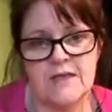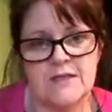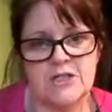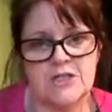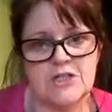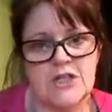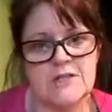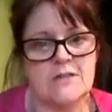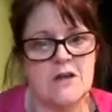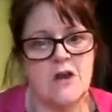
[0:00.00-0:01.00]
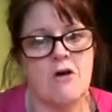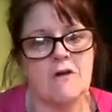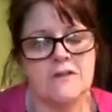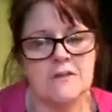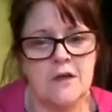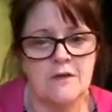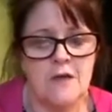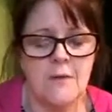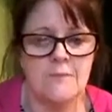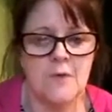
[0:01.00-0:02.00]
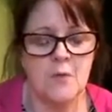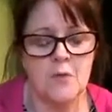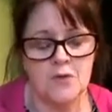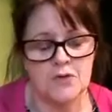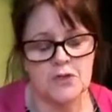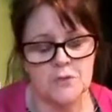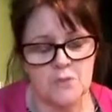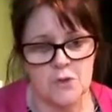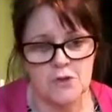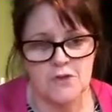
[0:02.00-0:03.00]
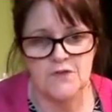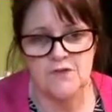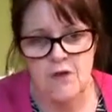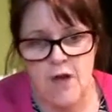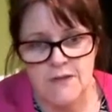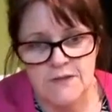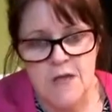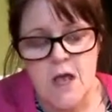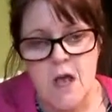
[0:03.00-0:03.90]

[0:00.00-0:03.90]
There's just Jason and I, so then I pour 2 portions for us.